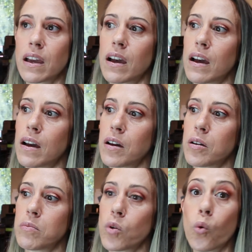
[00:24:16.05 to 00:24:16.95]

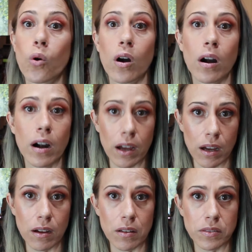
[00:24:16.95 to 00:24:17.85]
Or
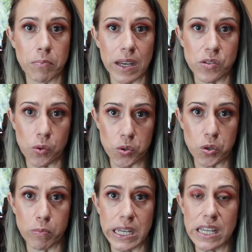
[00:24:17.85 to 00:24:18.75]
on my
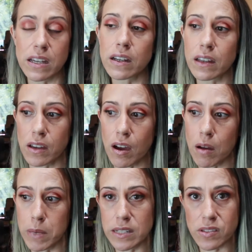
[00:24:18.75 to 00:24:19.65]
social media
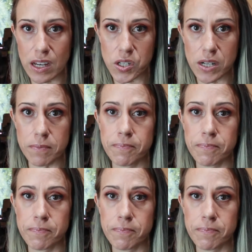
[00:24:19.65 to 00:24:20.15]
comment section.